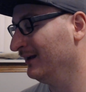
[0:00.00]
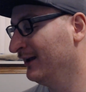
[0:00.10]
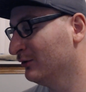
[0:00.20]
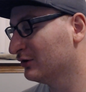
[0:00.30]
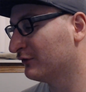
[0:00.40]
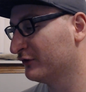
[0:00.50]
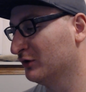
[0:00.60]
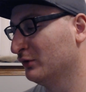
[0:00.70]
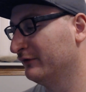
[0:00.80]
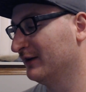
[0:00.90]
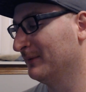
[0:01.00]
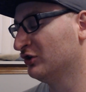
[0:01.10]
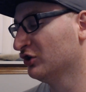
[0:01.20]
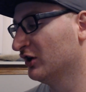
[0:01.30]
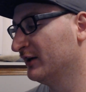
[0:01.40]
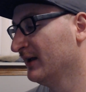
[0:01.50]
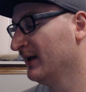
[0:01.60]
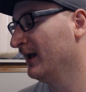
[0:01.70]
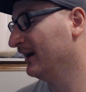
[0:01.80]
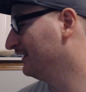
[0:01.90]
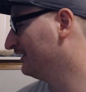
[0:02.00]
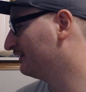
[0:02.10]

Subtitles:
in order for your movie to be good, it needs